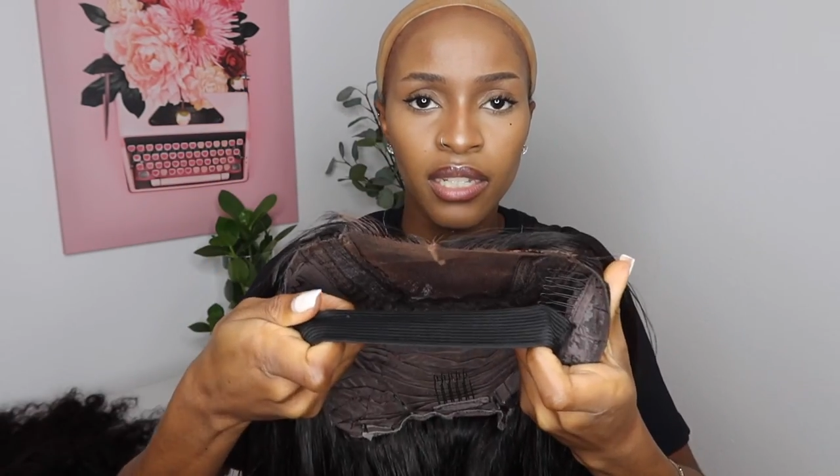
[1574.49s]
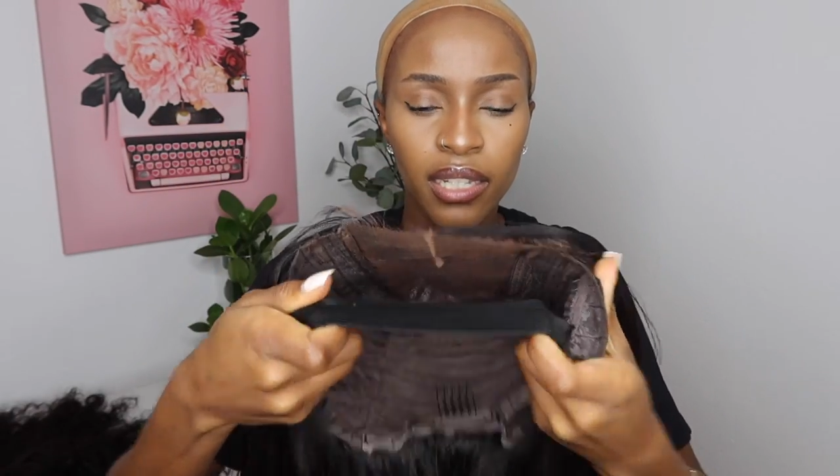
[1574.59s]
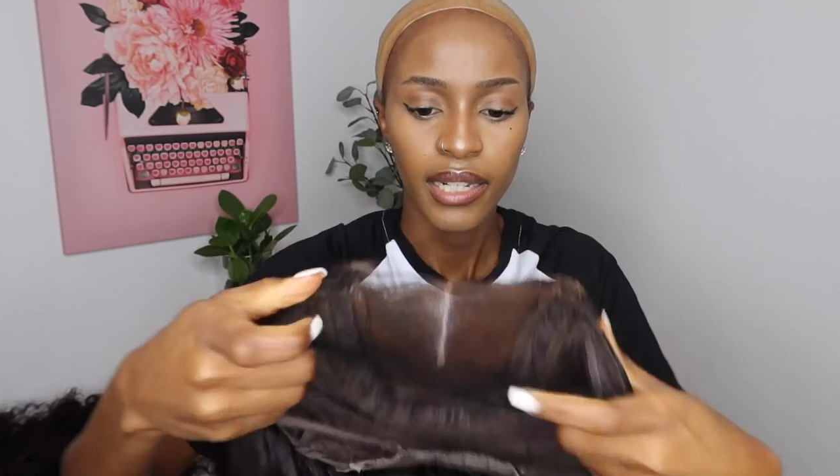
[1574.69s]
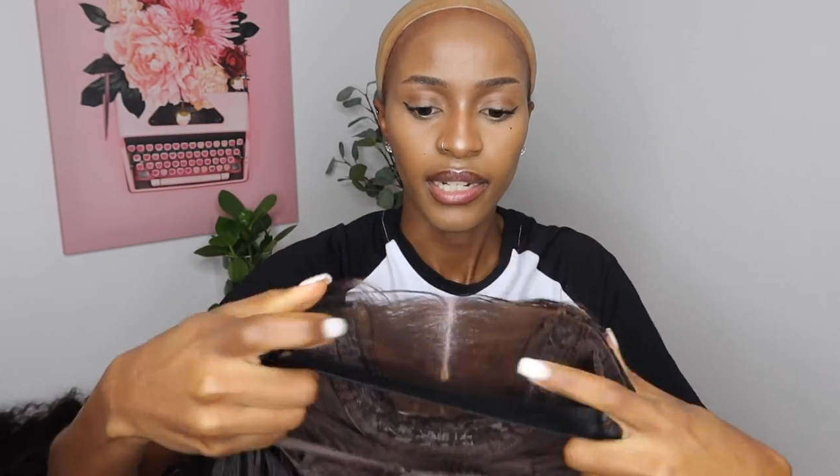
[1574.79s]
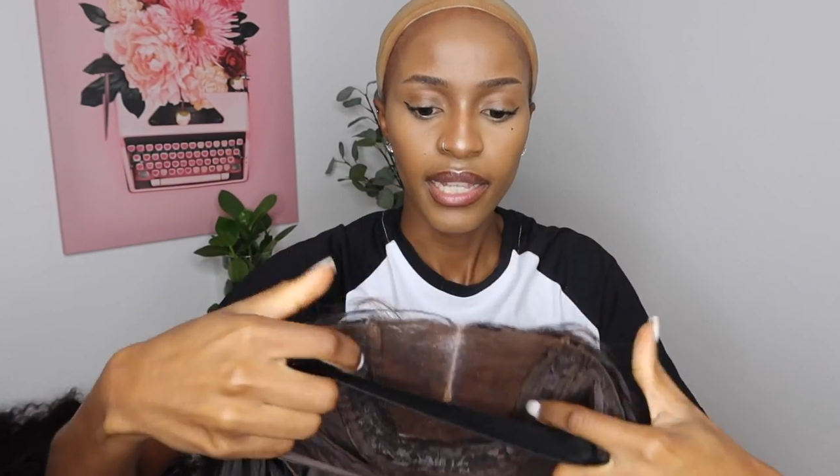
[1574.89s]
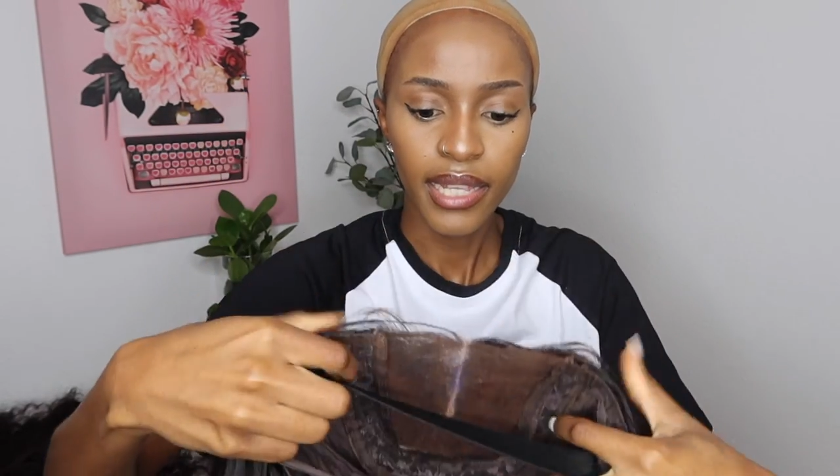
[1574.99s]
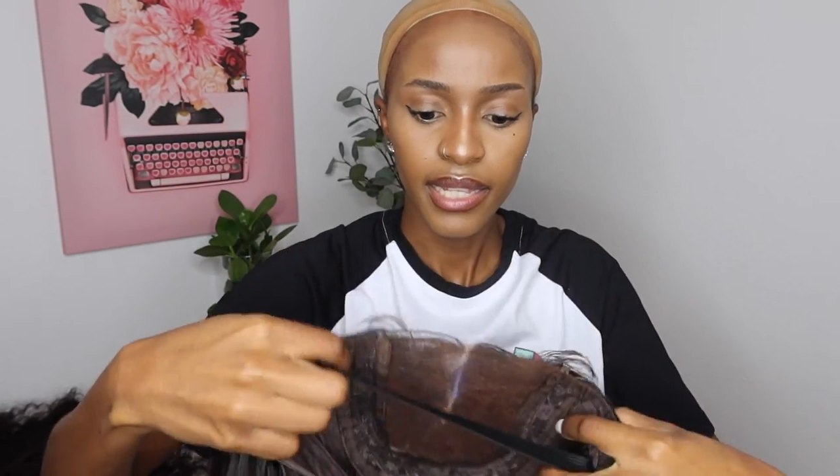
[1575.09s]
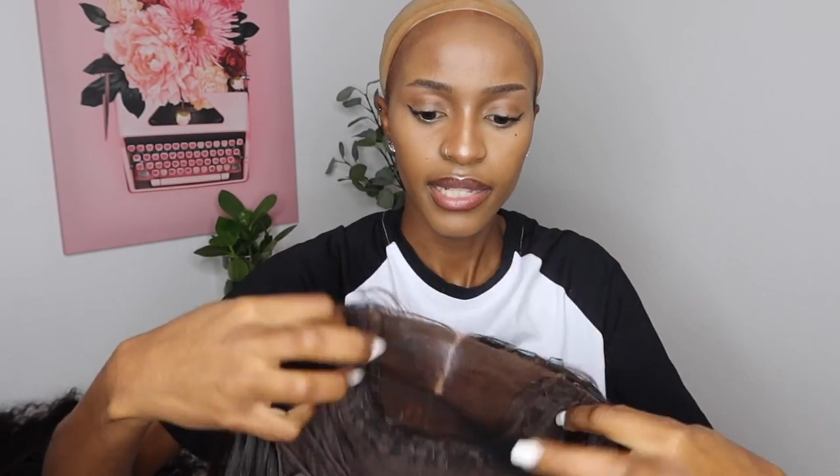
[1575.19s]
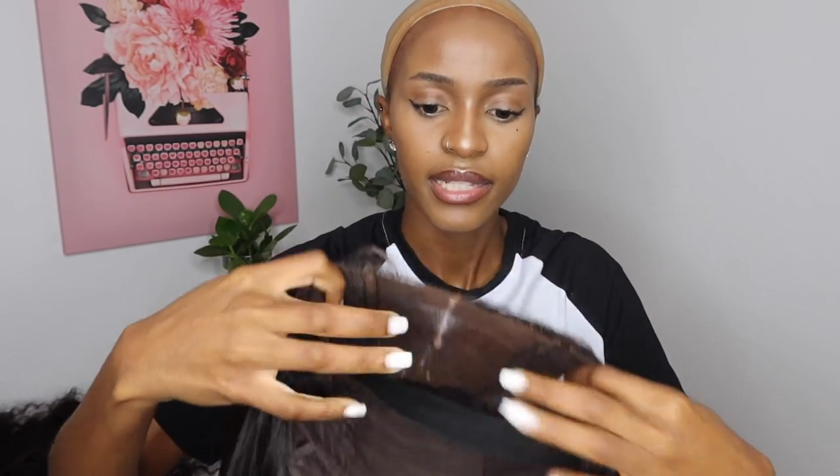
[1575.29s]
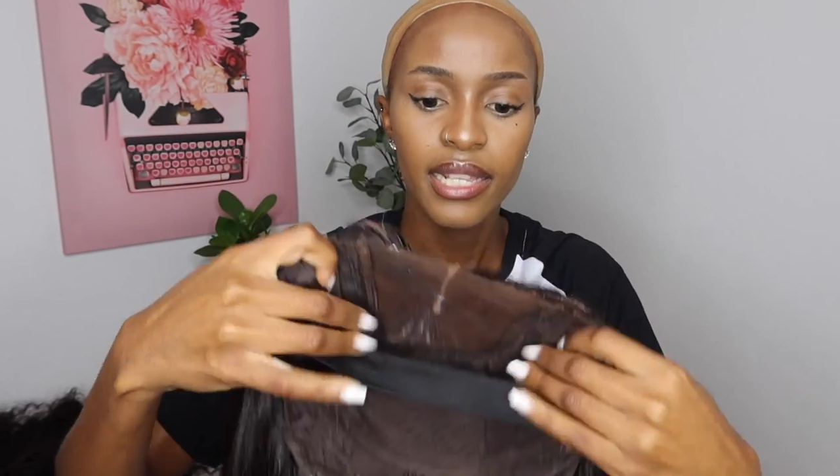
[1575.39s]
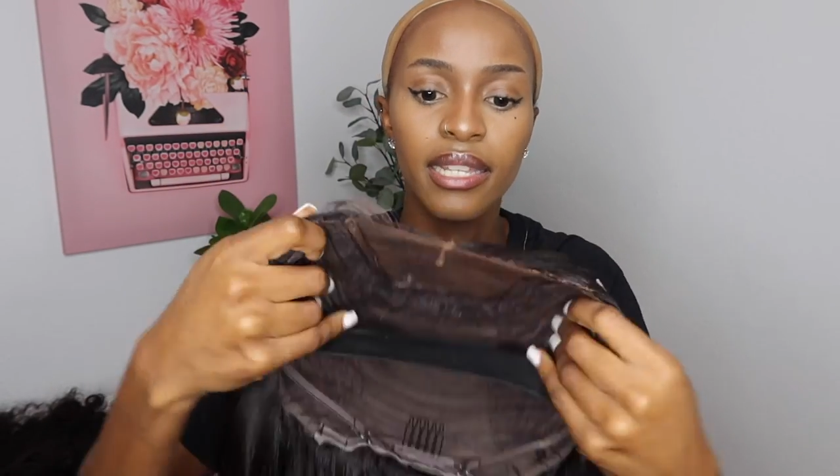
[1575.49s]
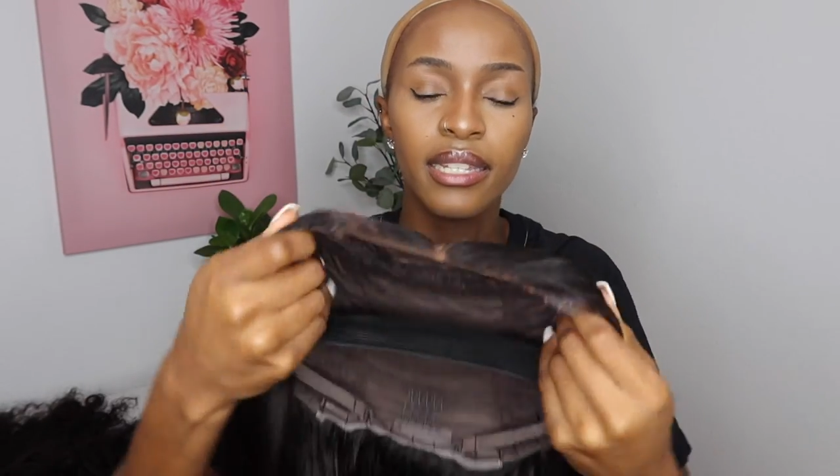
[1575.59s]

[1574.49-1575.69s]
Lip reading: and this.